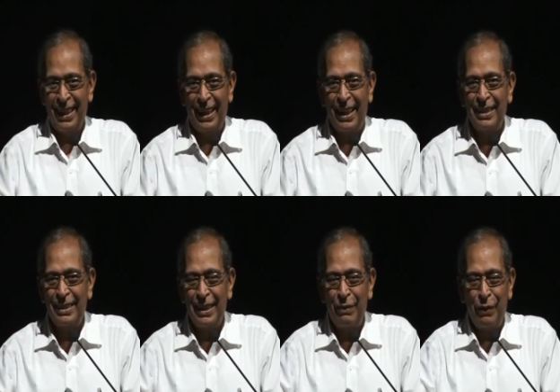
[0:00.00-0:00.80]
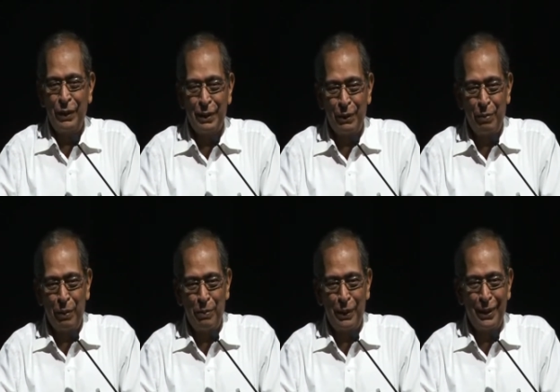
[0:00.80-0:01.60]
I can't see the face of the
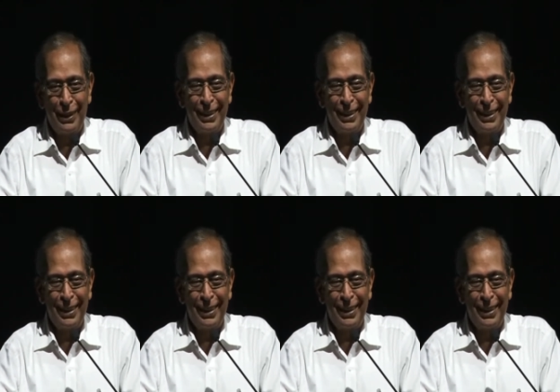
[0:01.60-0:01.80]
people.